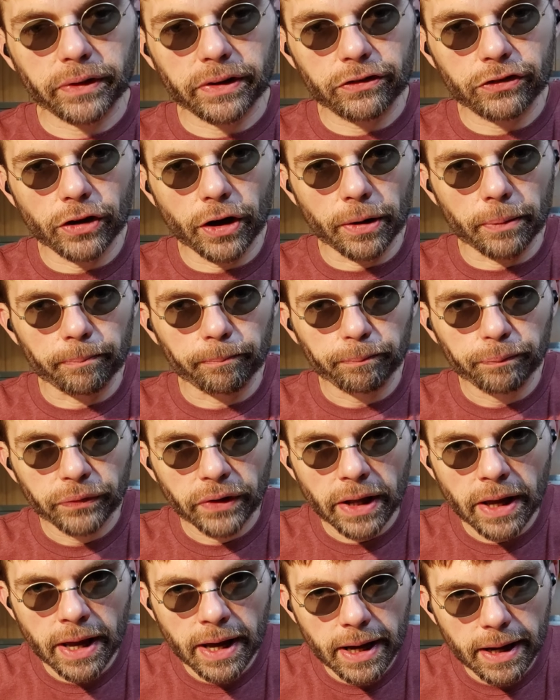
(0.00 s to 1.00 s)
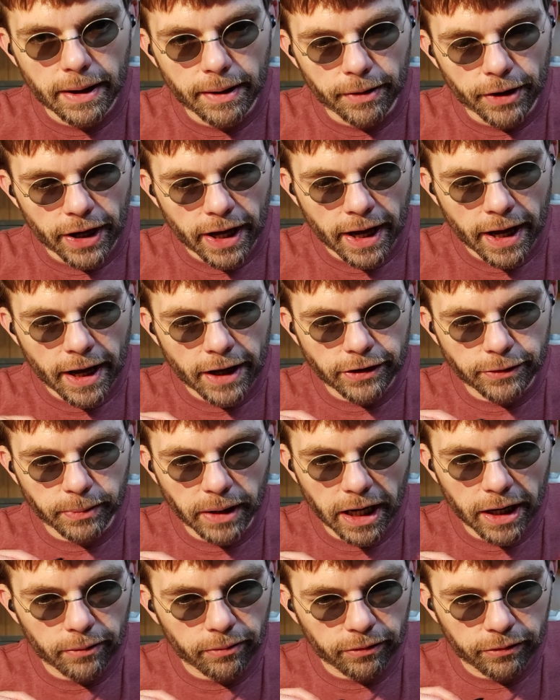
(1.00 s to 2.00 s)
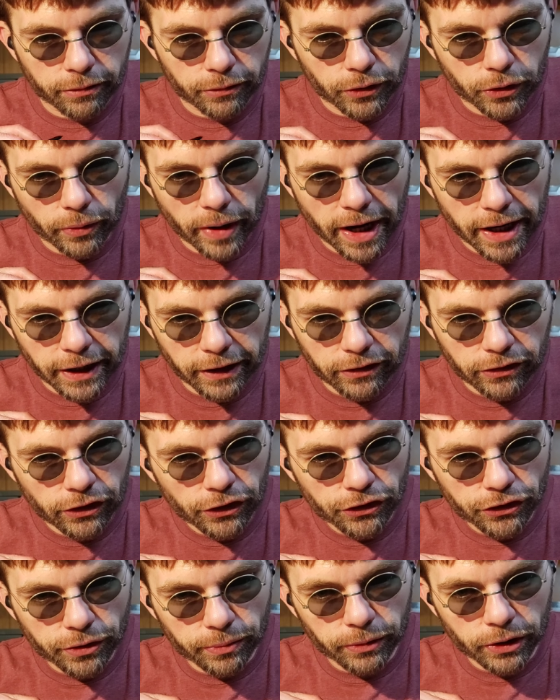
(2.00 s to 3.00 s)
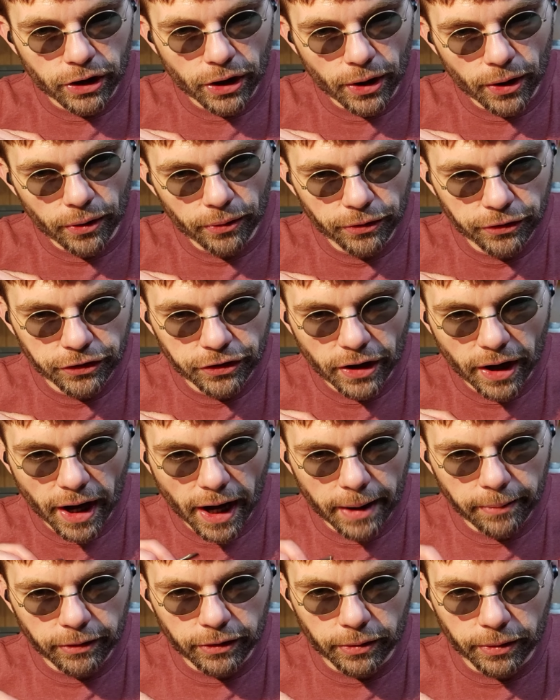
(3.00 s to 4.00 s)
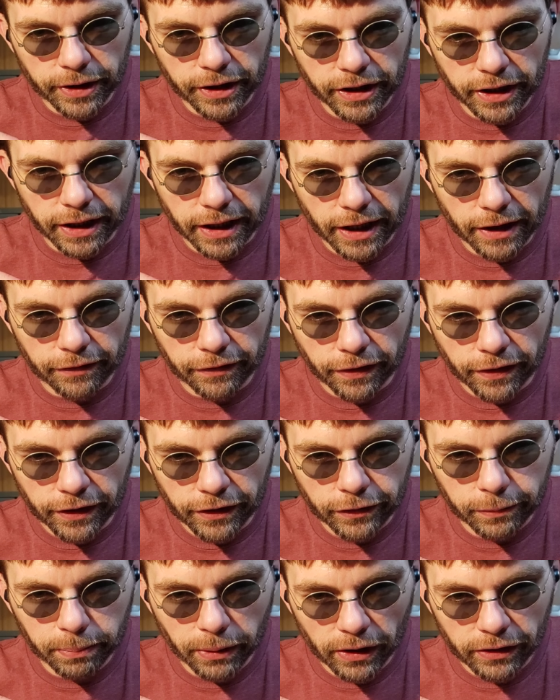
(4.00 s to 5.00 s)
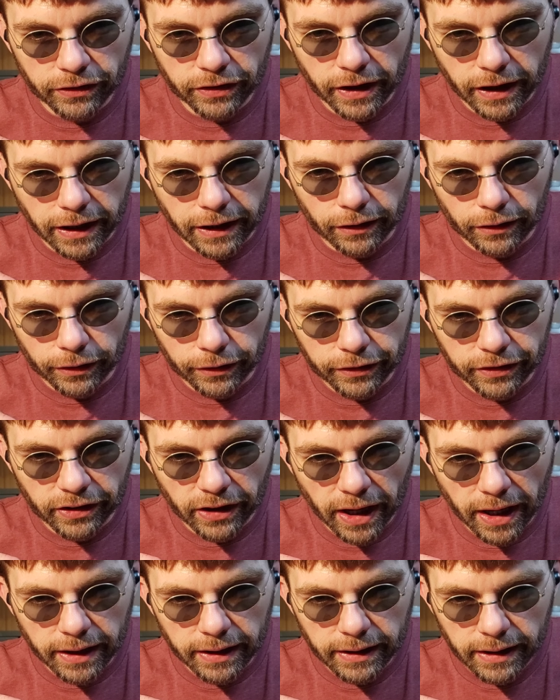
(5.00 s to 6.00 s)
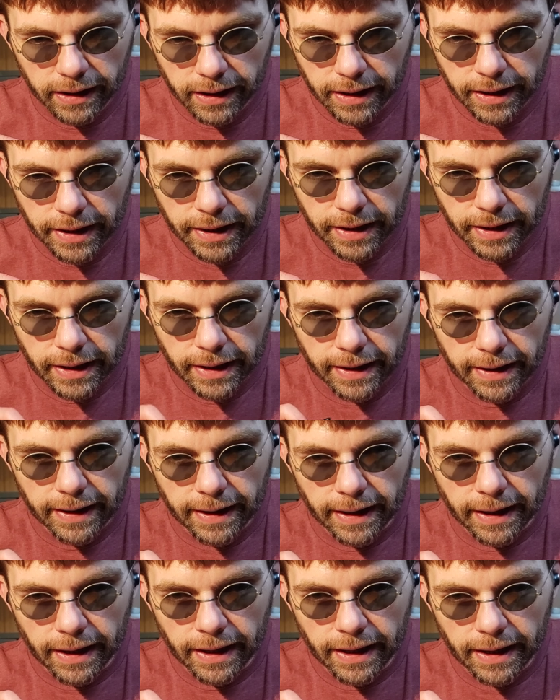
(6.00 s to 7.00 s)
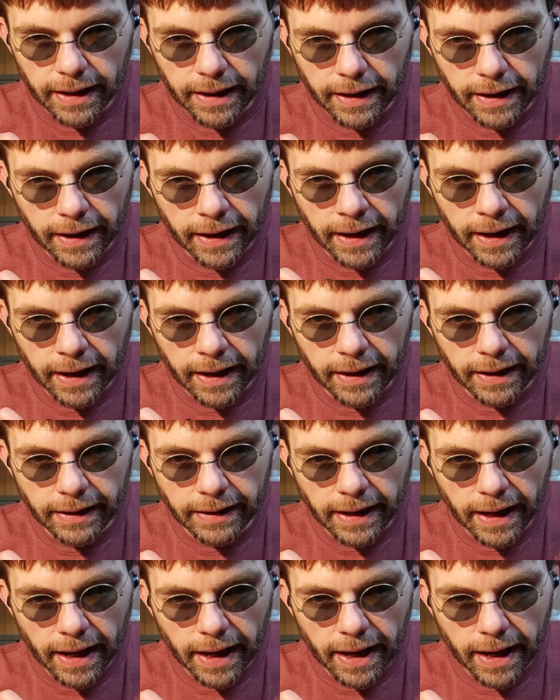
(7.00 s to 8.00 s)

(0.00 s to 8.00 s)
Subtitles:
So, as my grading system goes, I'm going to give this particular set an